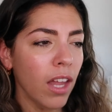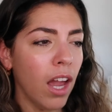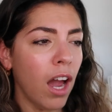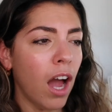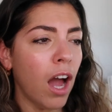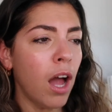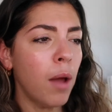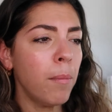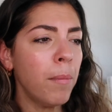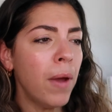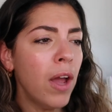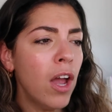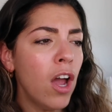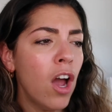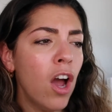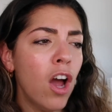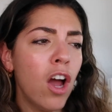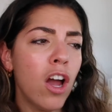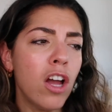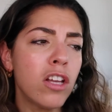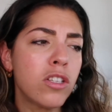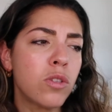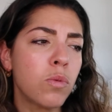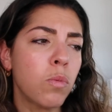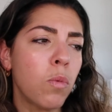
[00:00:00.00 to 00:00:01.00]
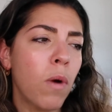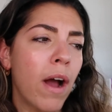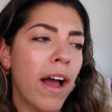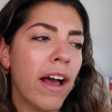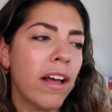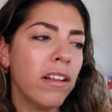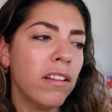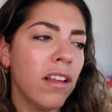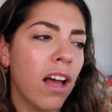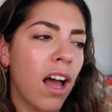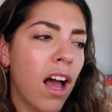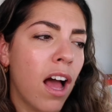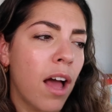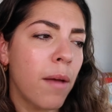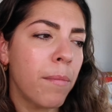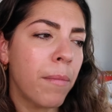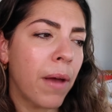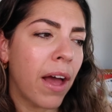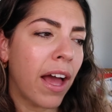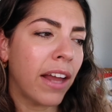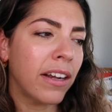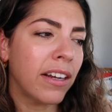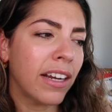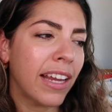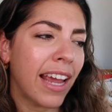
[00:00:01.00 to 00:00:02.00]
As well,
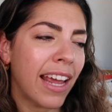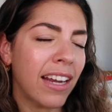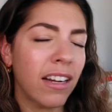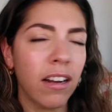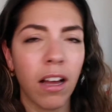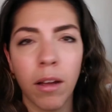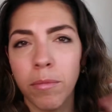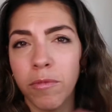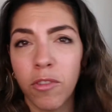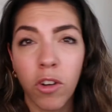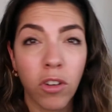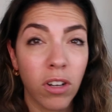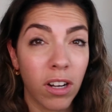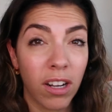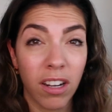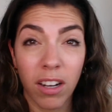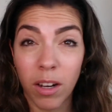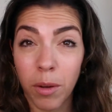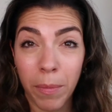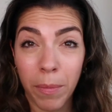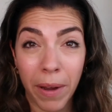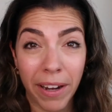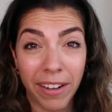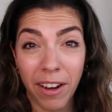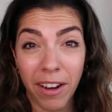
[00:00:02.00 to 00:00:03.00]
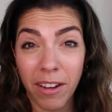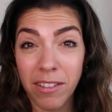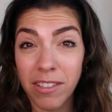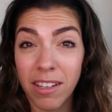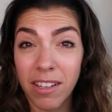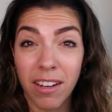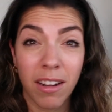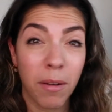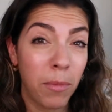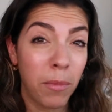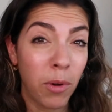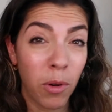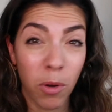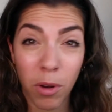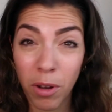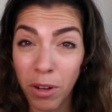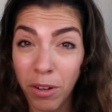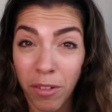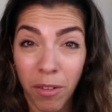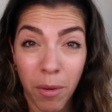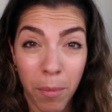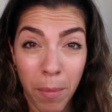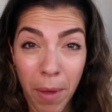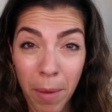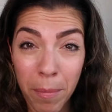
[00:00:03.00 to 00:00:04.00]
and again, I've got to look at my notes because I'm not going
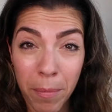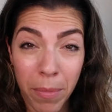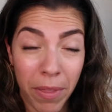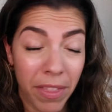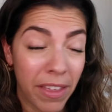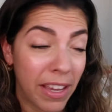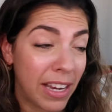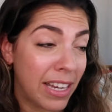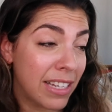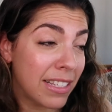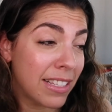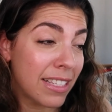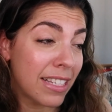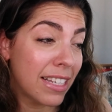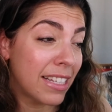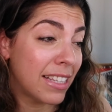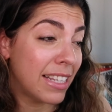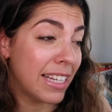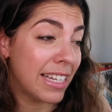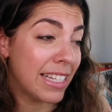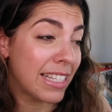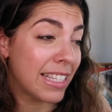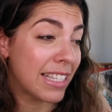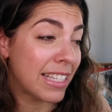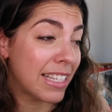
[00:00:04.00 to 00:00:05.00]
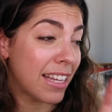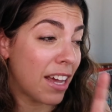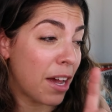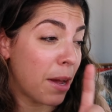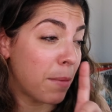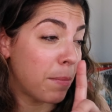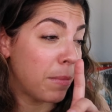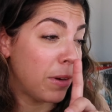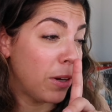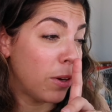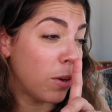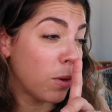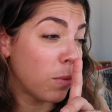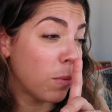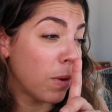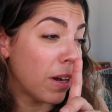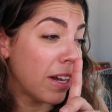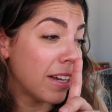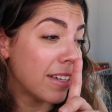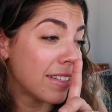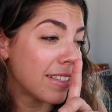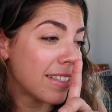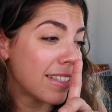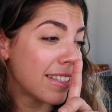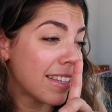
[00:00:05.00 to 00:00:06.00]
to remember these long
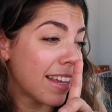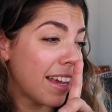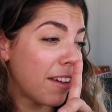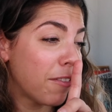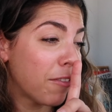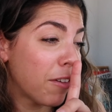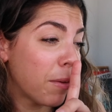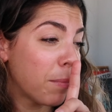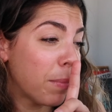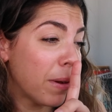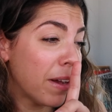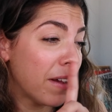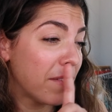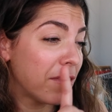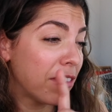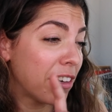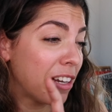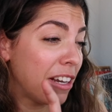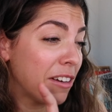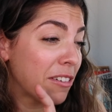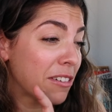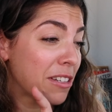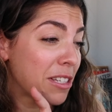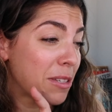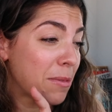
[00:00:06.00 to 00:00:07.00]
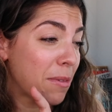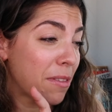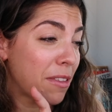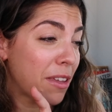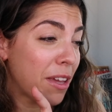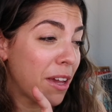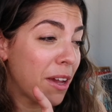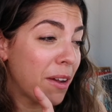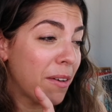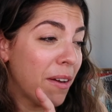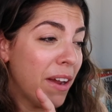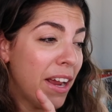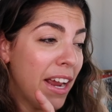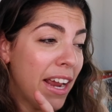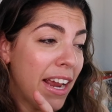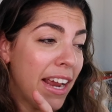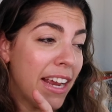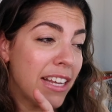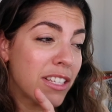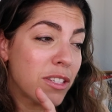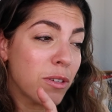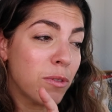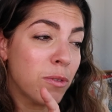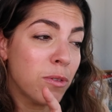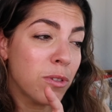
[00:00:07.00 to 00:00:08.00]
words, if I'm perfectly honest with you.
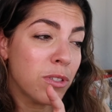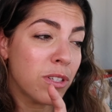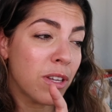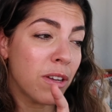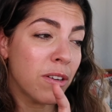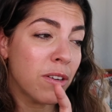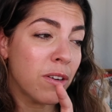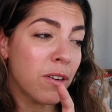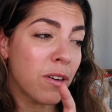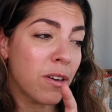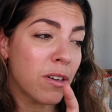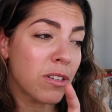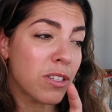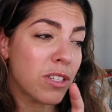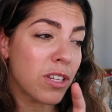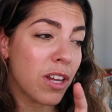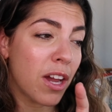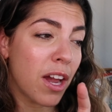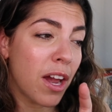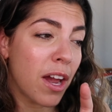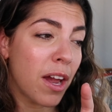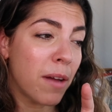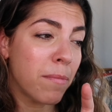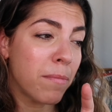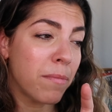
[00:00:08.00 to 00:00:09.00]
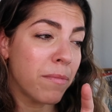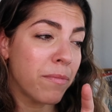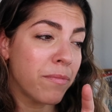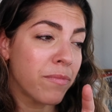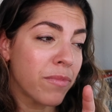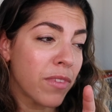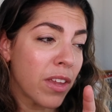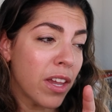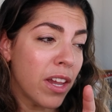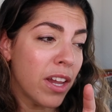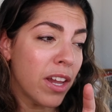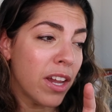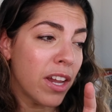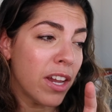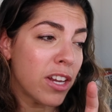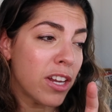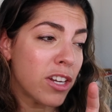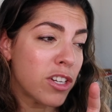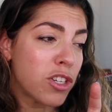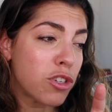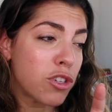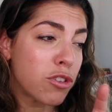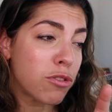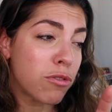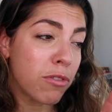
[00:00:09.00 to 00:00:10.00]
It's also got
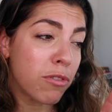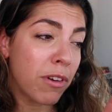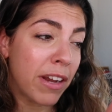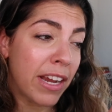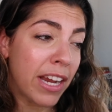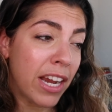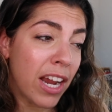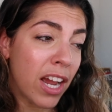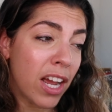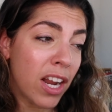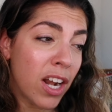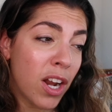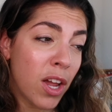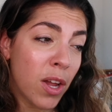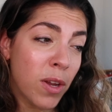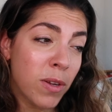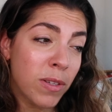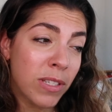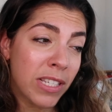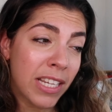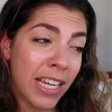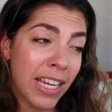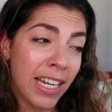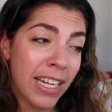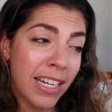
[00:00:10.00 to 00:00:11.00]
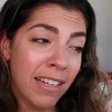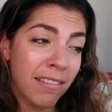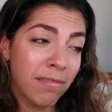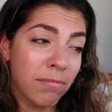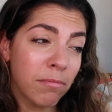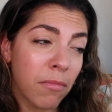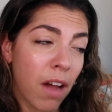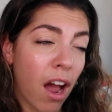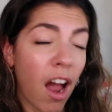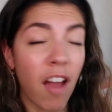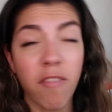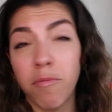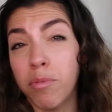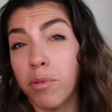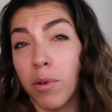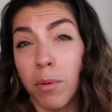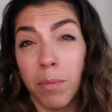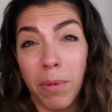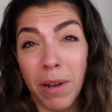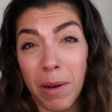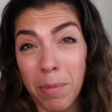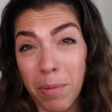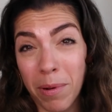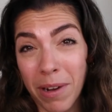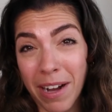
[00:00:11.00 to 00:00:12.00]
trehalosin. I've
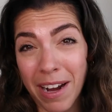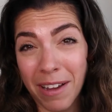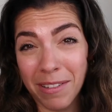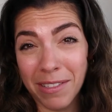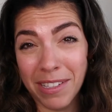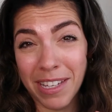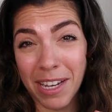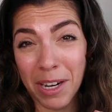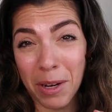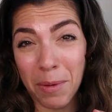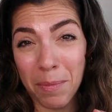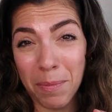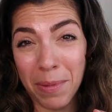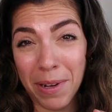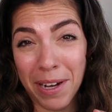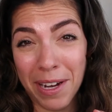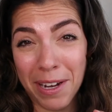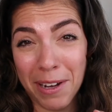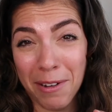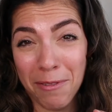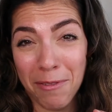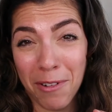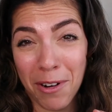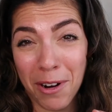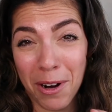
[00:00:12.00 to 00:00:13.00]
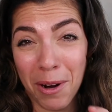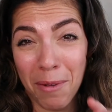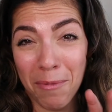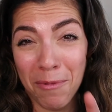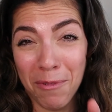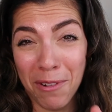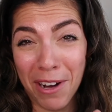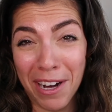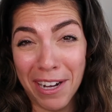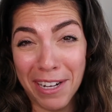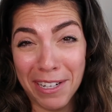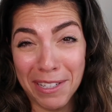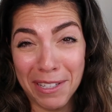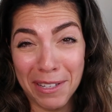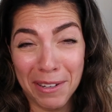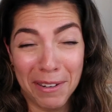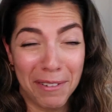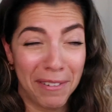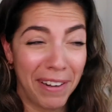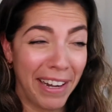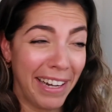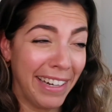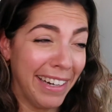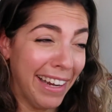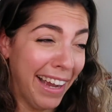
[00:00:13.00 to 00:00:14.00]
probably pronounced that completely wrong, I'm really
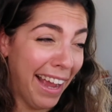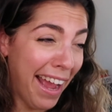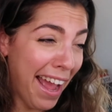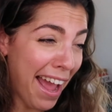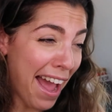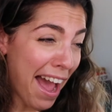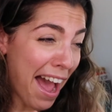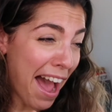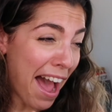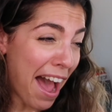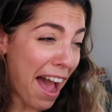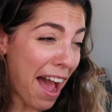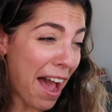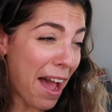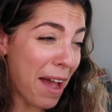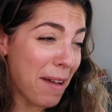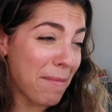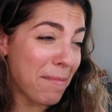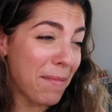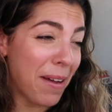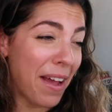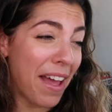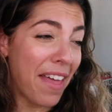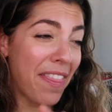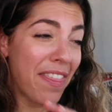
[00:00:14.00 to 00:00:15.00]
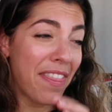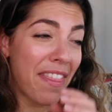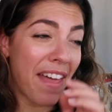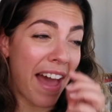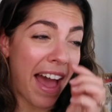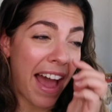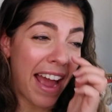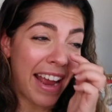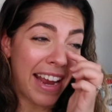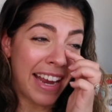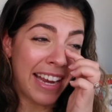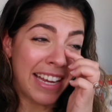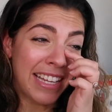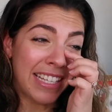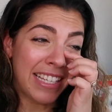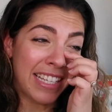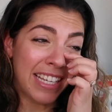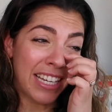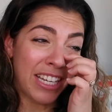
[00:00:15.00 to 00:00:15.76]
sorry. And that is